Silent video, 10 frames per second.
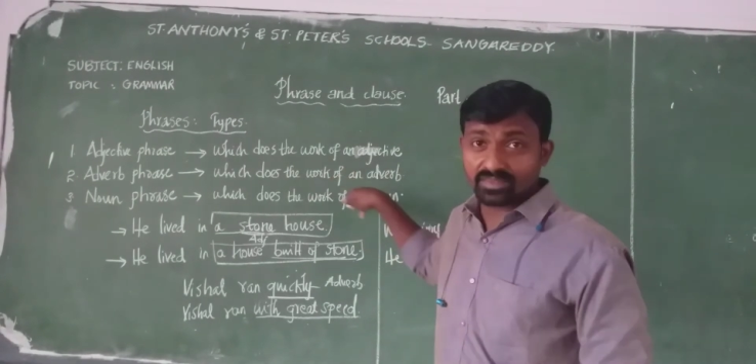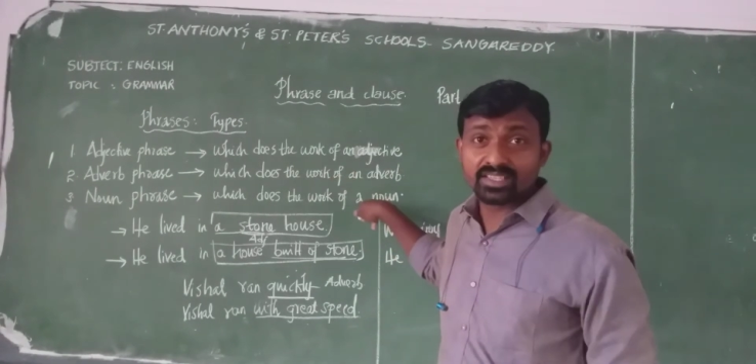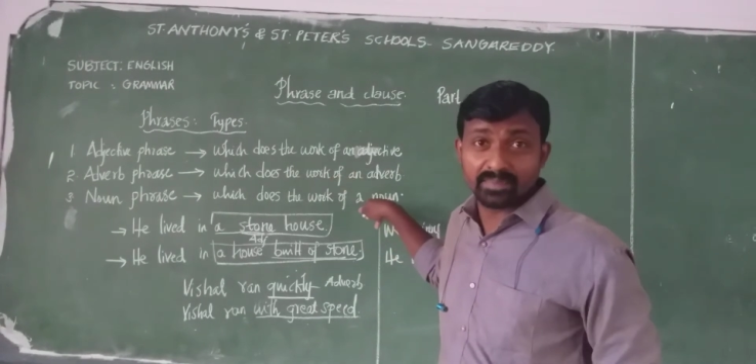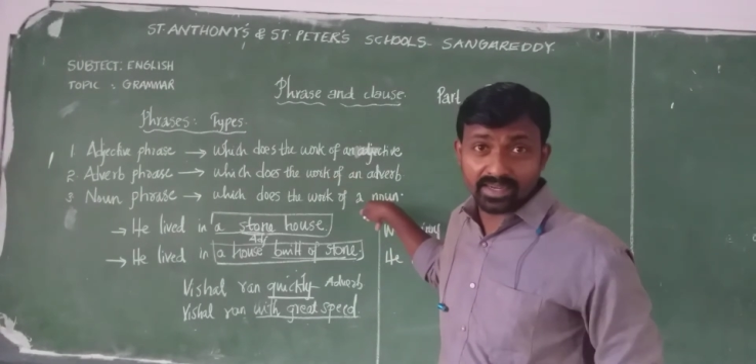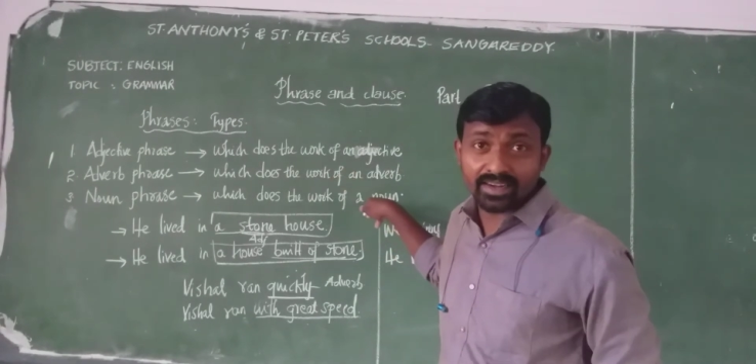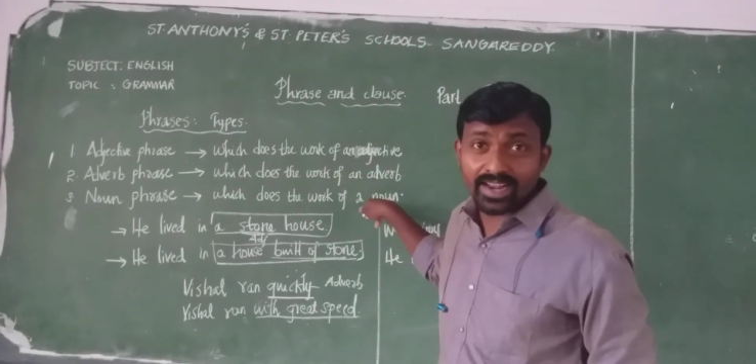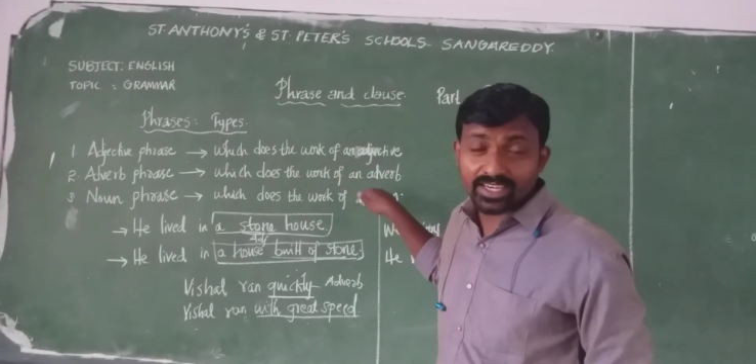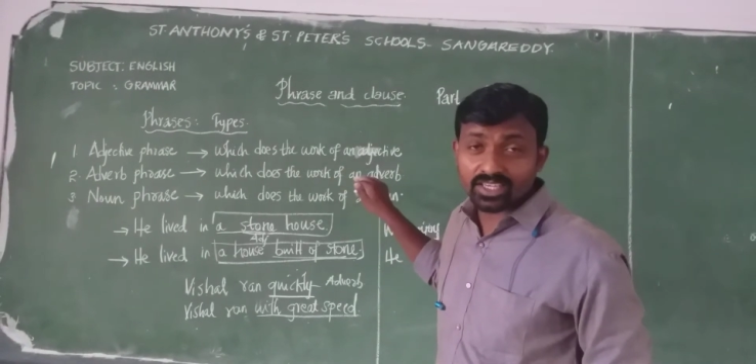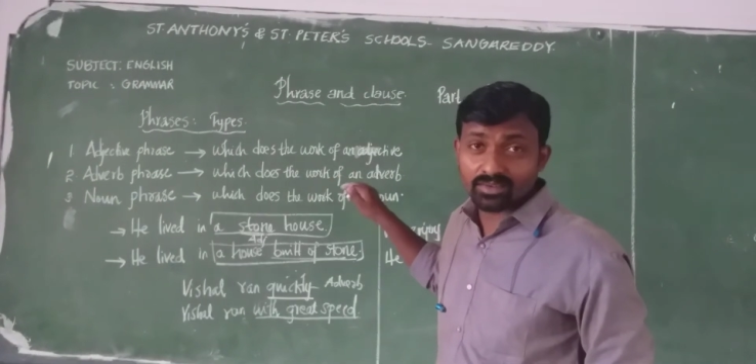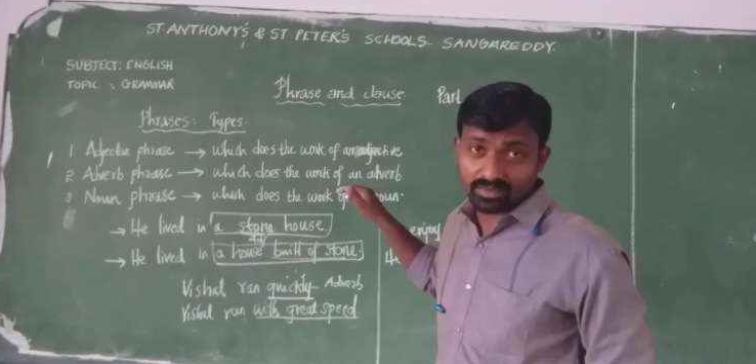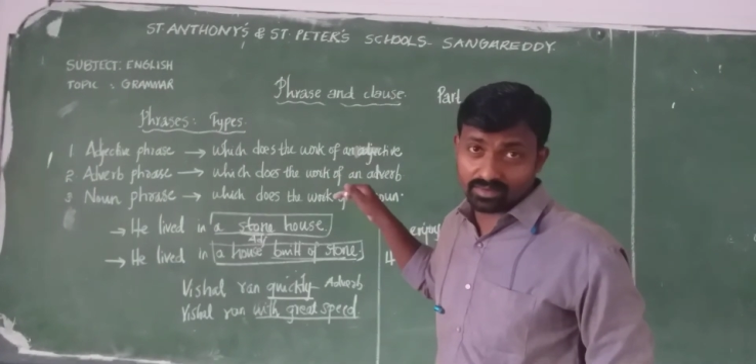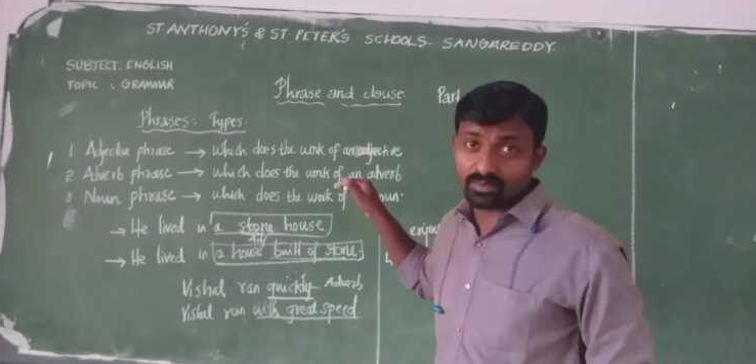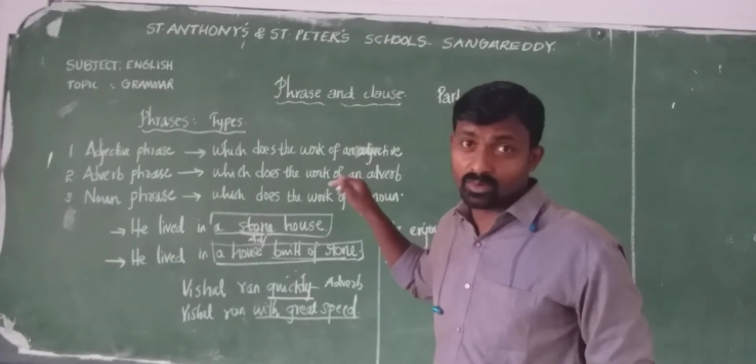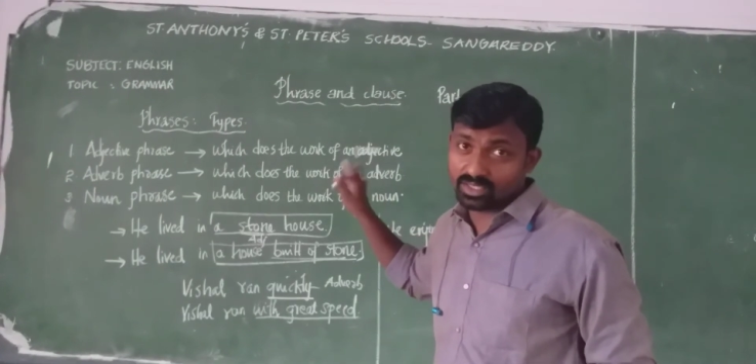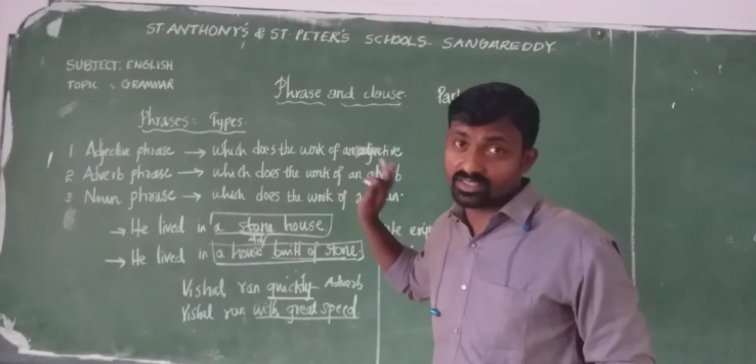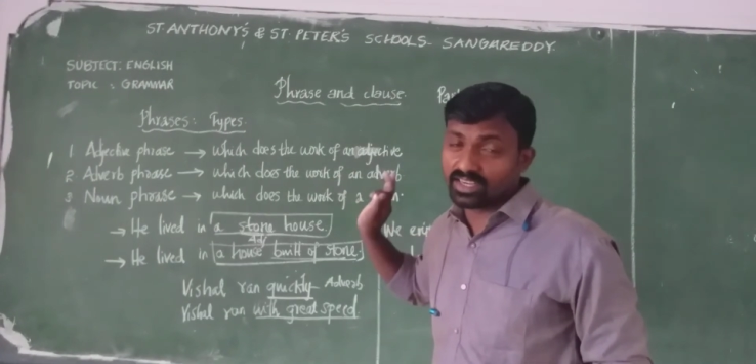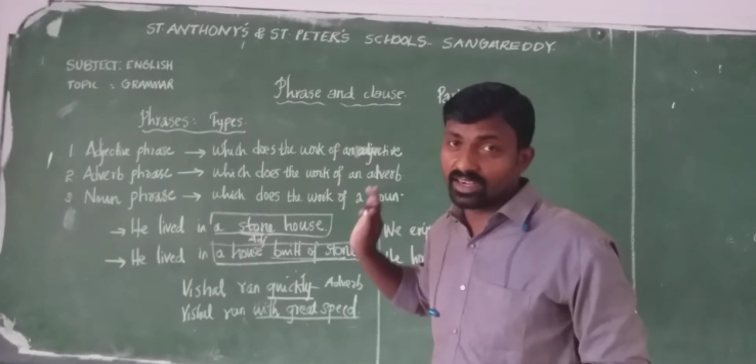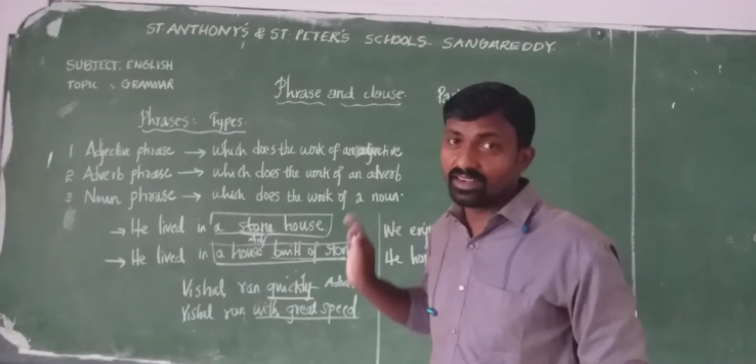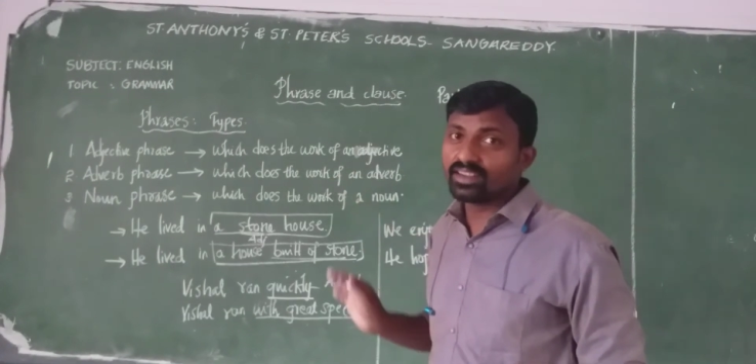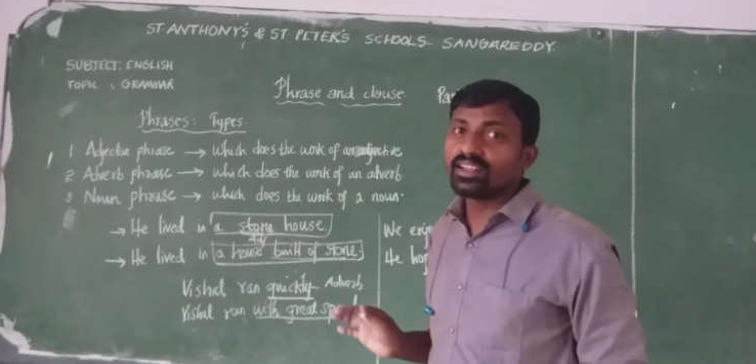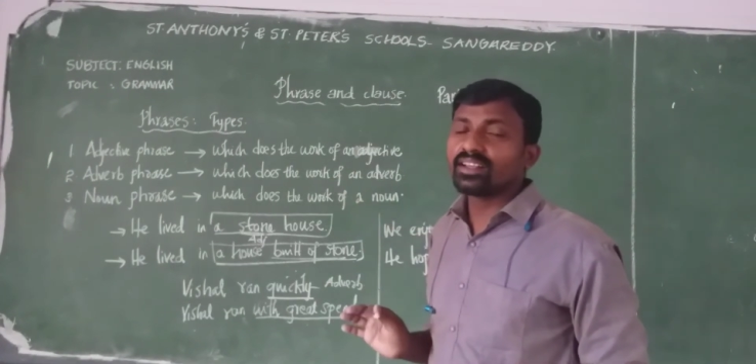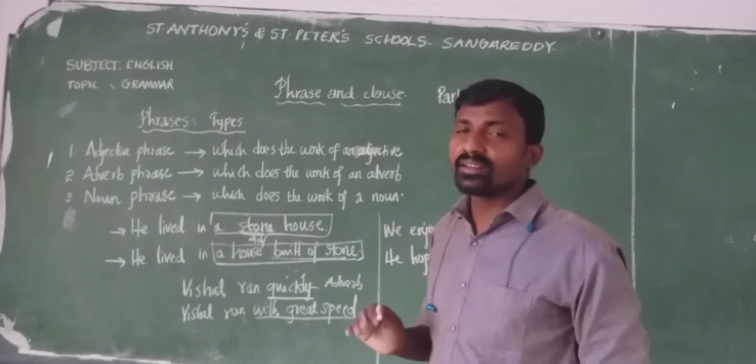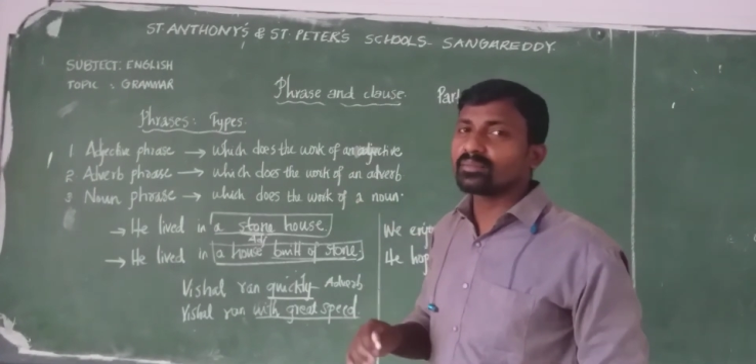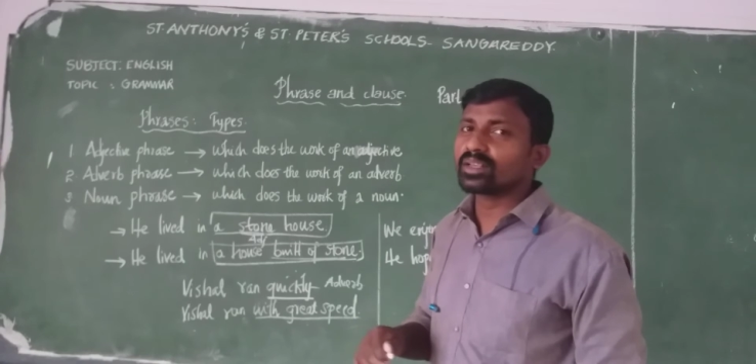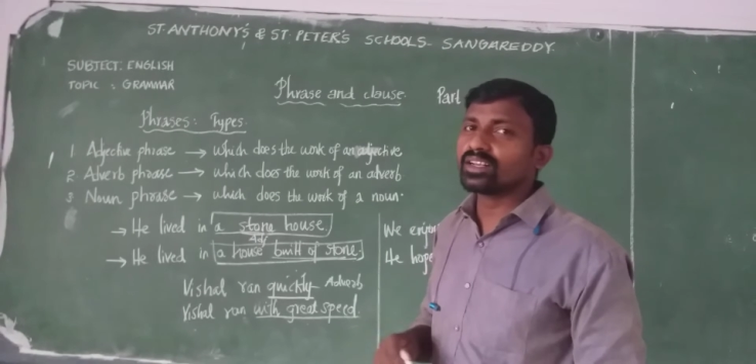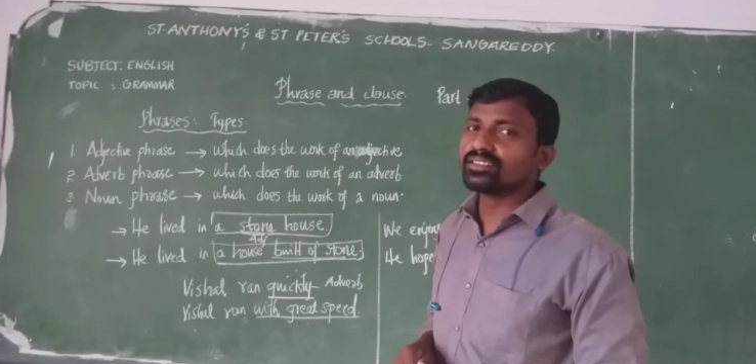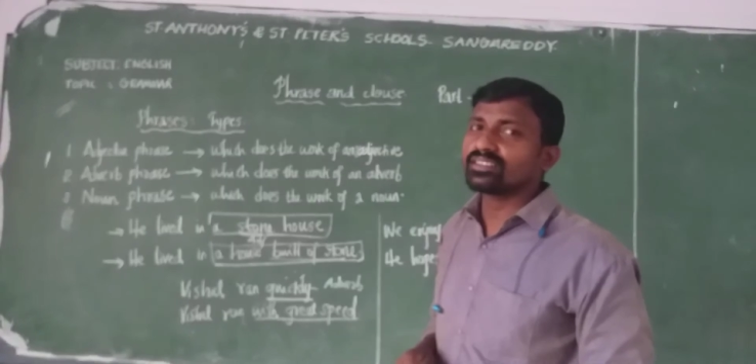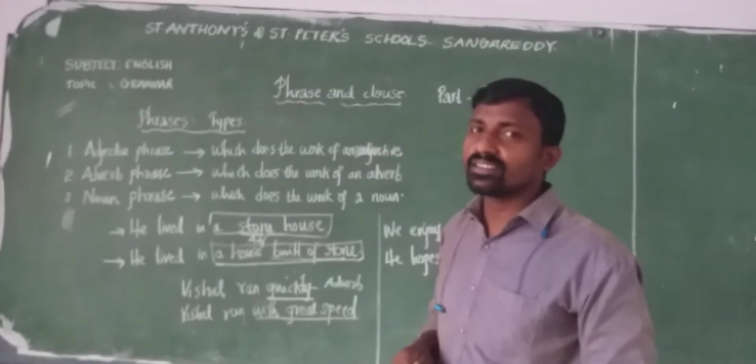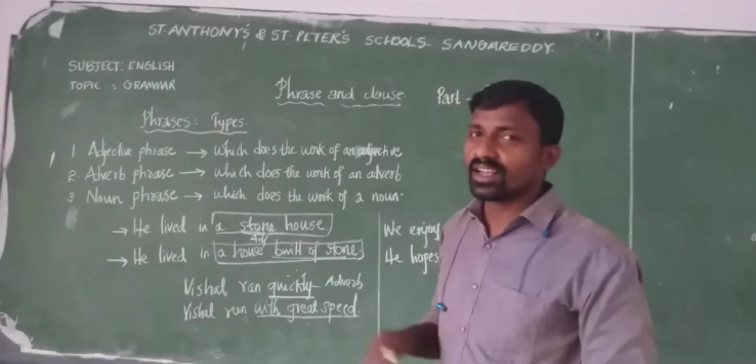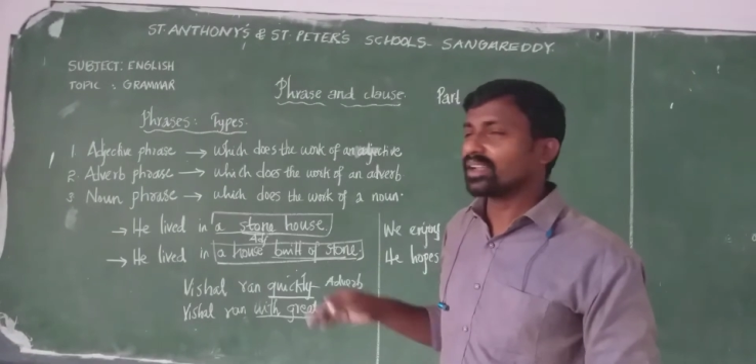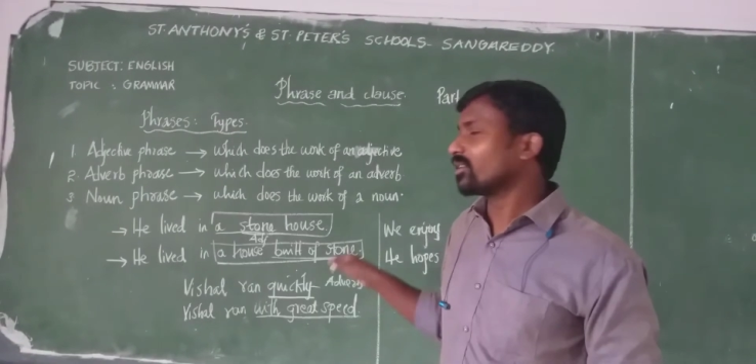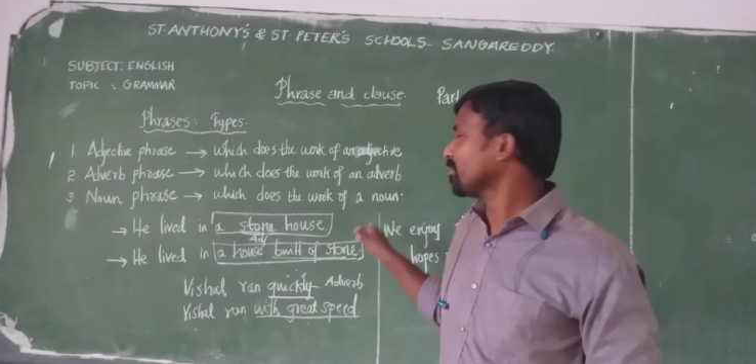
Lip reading: this particular action was done because I got